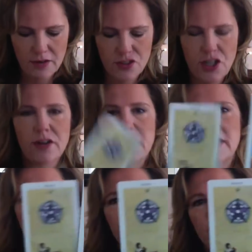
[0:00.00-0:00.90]

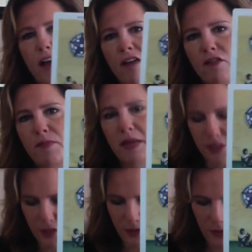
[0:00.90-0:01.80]
Chariot, Five of
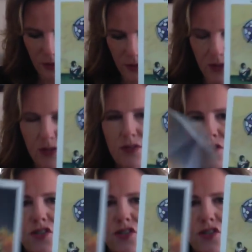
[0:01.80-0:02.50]
Pentacles,